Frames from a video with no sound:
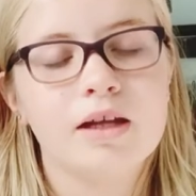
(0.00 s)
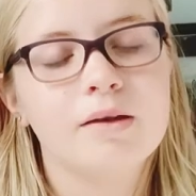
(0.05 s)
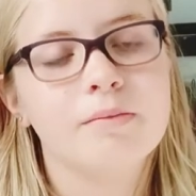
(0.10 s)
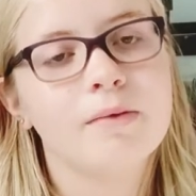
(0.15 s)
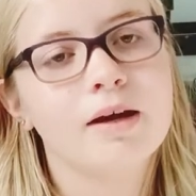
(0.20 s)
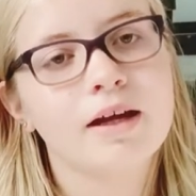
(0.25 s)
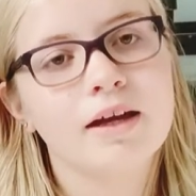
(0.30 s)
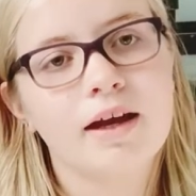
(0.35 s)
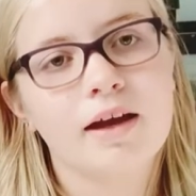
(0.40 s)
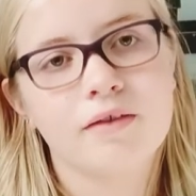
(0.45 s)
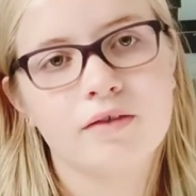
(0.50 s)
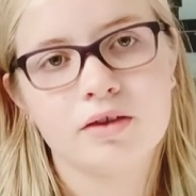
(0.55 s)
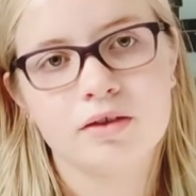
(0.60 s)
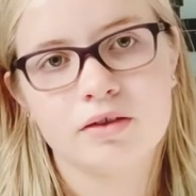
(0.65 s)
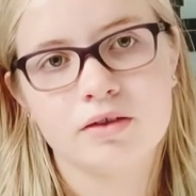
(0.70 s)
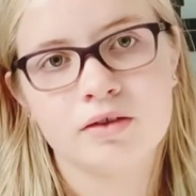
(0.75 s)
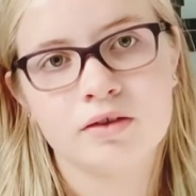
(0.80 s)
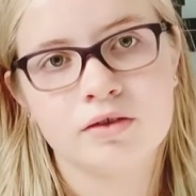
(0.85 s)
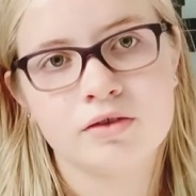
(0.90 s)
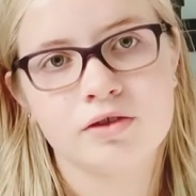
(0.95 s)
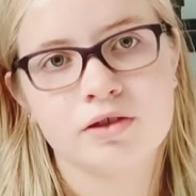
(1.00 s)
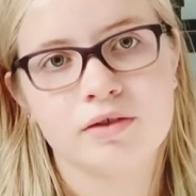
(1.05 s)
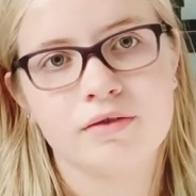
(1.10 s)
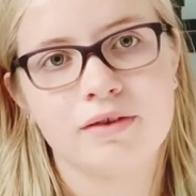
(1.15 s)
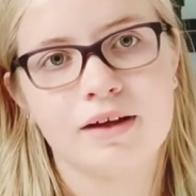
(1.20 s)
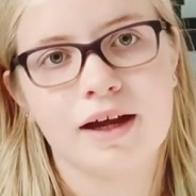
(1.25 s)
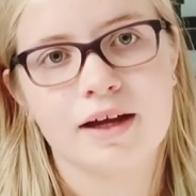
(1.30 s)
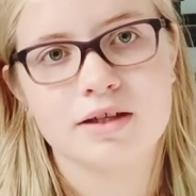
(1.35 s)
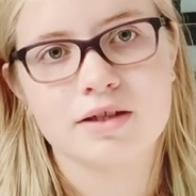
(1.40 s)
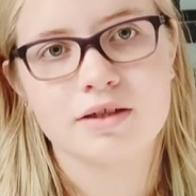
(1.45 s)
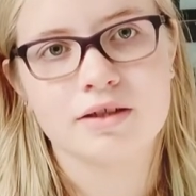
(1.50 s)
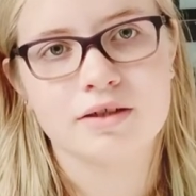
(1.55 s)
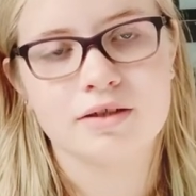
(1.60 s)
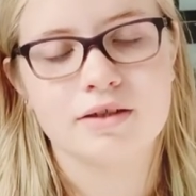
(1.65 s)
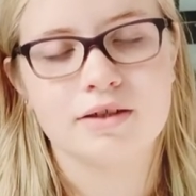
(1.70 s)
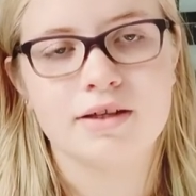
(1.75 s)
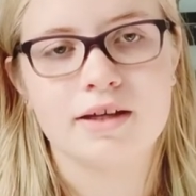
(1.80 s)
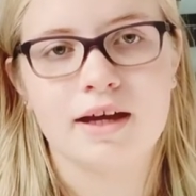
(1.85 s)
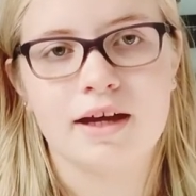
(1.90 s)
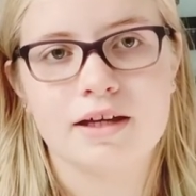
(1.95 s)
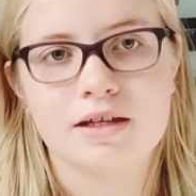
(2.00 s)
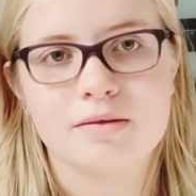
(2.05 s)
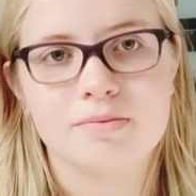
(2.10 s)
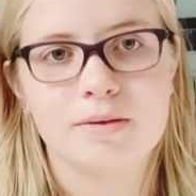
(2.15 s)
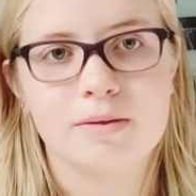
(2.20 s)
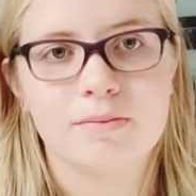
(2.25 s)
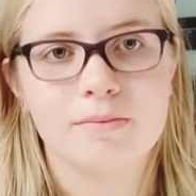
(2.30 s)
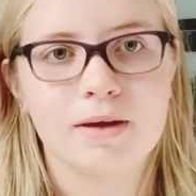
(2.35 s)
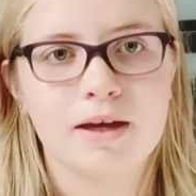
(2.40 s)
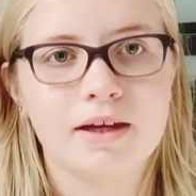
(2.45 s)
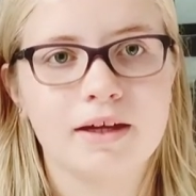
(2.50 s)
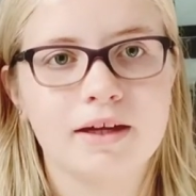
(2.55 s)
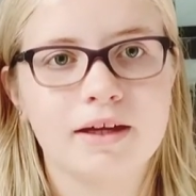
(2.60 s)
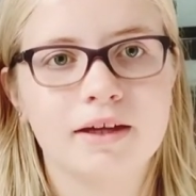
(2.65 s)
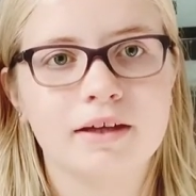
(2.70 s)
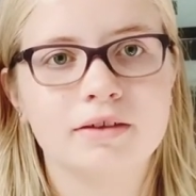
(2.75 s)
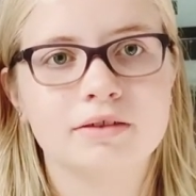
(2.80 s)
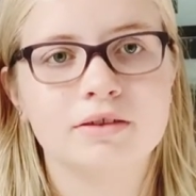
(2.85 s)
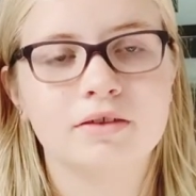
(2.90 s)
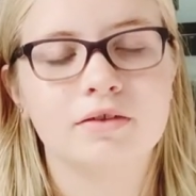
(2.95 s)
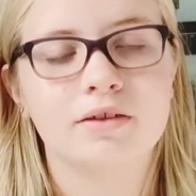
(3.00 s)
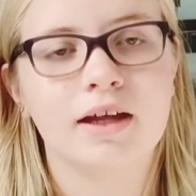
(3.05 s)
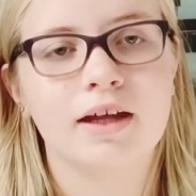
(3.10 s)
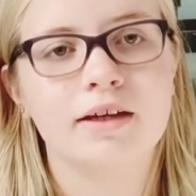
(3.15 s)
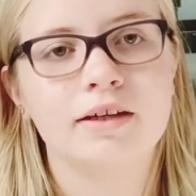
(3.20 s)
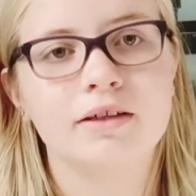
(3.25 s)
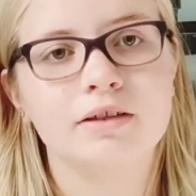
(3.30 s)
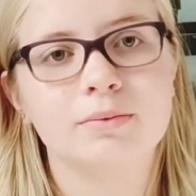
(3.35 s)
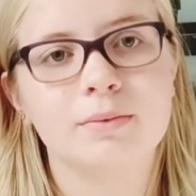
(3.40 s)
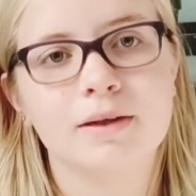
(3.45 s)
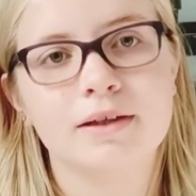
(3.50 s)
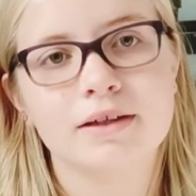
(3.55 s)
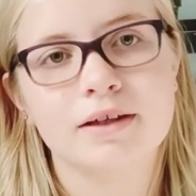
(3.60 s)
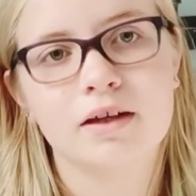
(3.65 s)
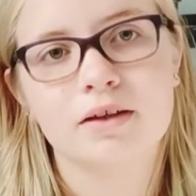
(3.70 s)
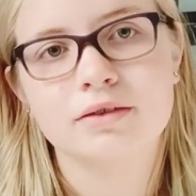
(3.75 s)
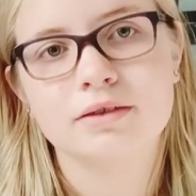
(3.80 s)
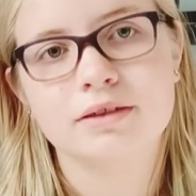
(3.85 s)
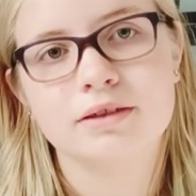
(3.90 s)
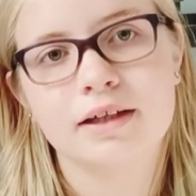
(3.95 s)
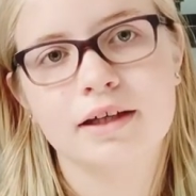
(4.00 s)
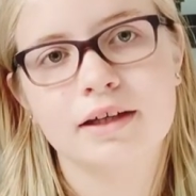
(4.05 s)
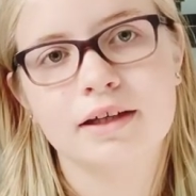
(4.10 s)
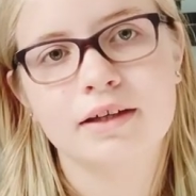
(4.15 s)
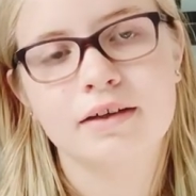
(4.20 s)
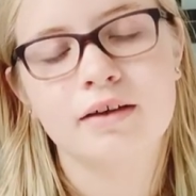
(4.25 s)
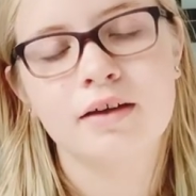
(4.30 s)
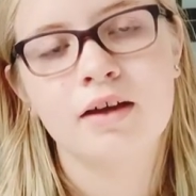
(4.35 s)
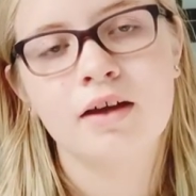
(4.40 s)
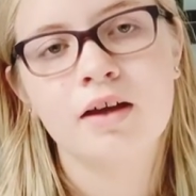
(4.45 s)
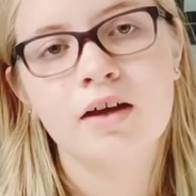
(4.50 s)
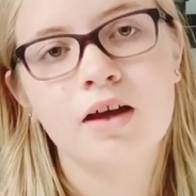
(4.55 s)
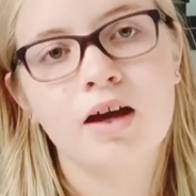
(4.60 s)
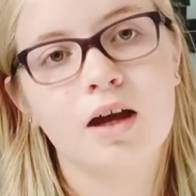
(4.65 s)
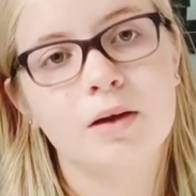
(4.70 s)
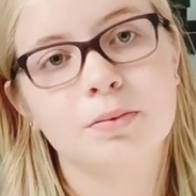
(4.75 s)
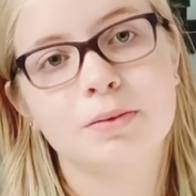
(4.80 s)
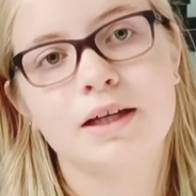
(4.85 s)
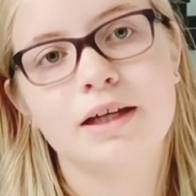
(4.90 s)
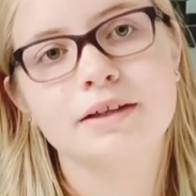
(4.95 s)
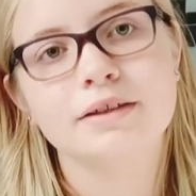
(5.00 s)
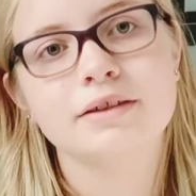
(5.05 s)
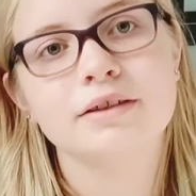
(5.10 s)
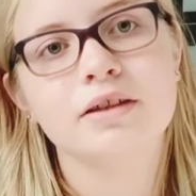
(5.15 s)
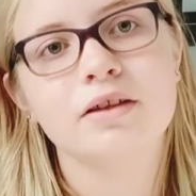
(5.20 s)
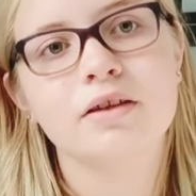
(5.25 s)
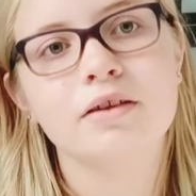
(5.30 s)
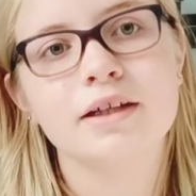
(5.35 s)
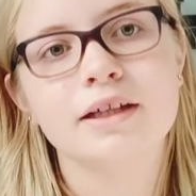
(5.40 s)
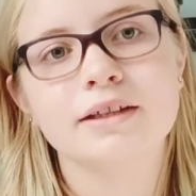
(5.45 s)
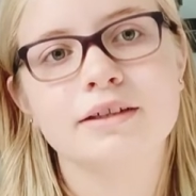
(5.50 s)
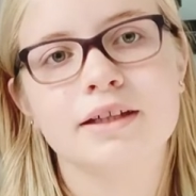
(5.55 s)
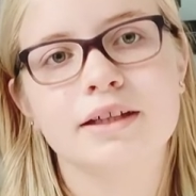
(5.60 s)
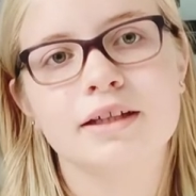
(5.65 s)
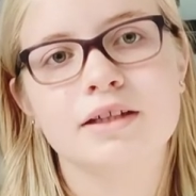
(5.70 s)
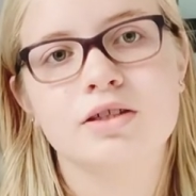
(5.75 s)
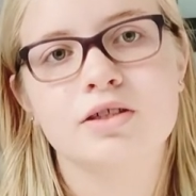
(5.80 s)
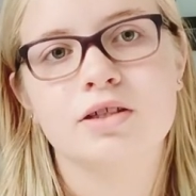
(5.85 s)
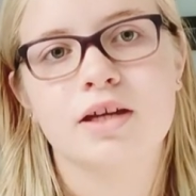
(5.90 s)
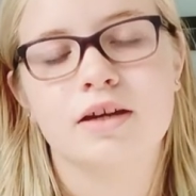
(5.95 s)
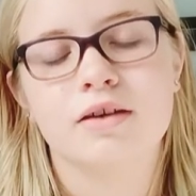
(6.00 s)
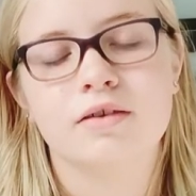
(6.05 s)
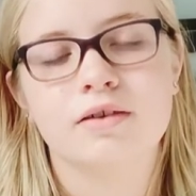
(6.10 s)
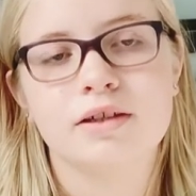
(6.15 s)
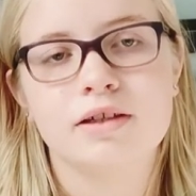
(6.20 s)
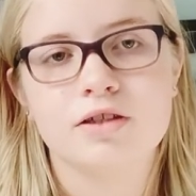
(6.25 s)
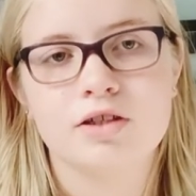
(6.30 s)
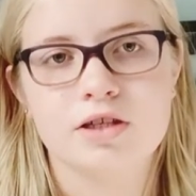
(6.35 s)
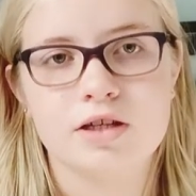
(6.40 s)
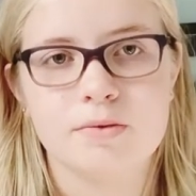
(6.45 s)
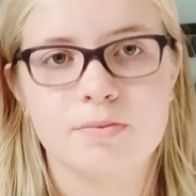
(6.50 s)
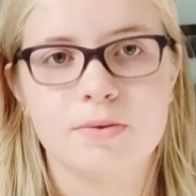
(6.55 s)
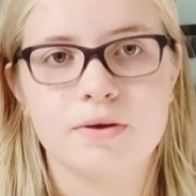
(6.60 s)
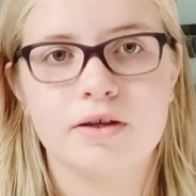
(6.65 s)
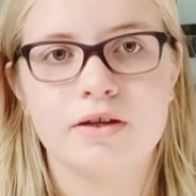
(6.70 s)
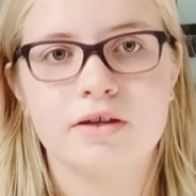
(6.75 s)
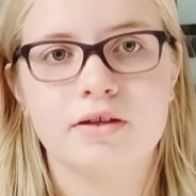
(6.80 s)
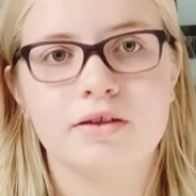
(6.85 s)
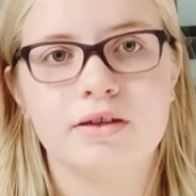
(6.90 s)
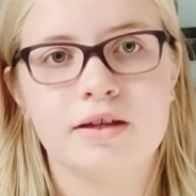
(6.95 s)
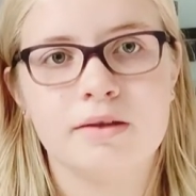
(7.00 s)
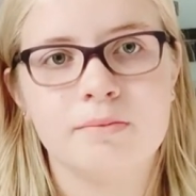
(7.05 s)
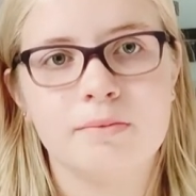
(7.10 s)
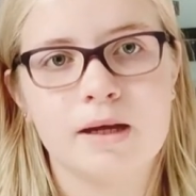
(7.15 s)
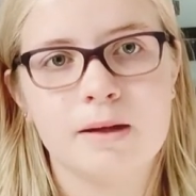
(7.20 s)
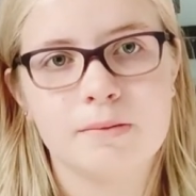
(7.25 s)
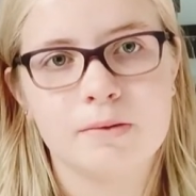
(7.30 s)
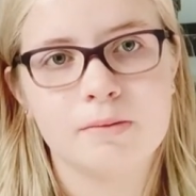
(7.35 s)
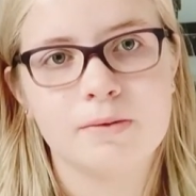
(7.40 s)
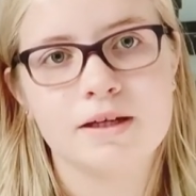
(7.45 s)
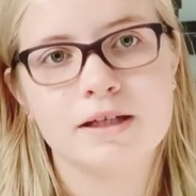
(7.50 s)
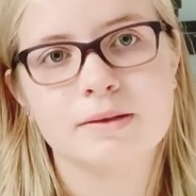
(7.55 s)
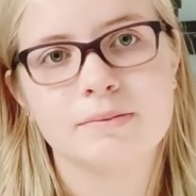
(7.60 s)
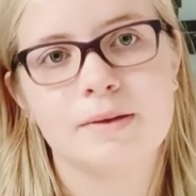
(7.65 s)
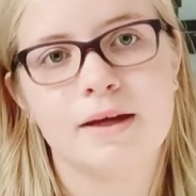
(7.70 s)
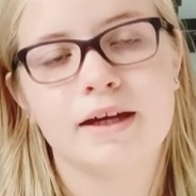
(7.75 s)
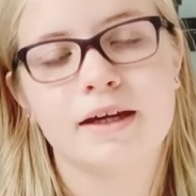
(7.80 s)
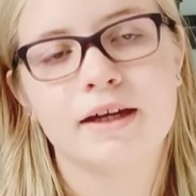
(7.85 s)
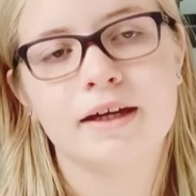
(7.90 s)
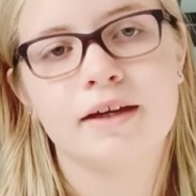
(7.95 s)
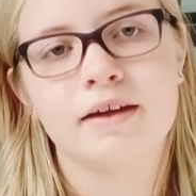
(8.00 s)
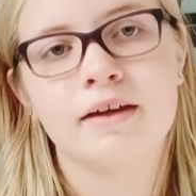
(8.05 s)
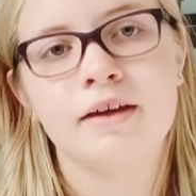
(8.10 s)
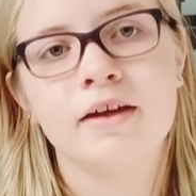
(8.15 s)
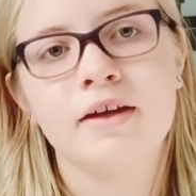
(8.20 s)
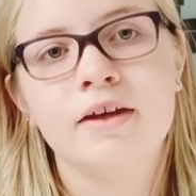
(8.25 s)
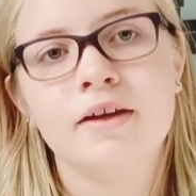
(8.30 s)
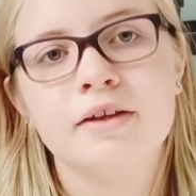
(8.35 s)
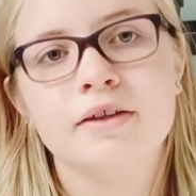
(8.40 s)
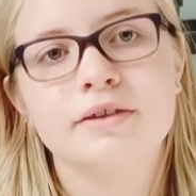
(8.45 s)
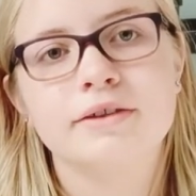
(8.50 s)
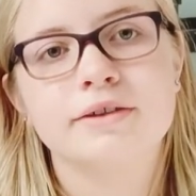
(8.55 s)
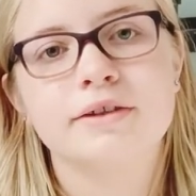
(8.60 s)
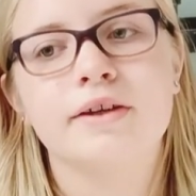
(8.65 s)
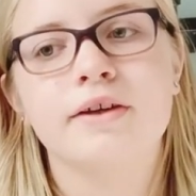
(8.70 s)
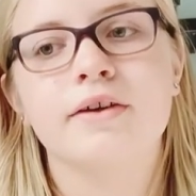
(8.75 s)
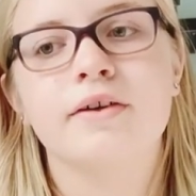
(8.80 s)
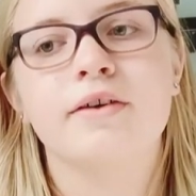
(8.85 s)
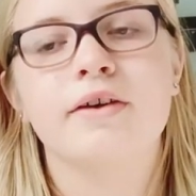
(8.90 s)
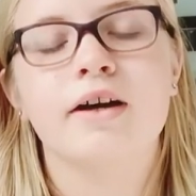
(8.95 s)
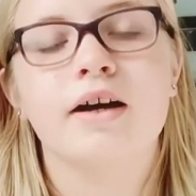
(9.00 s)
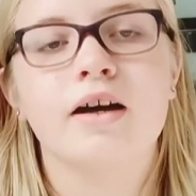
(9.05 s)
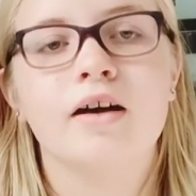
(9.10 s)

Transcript: might have an allergic reaction to the aspen bedding, so that is one downside. A plus though is that it's generally cheaper than paper-based bedding, so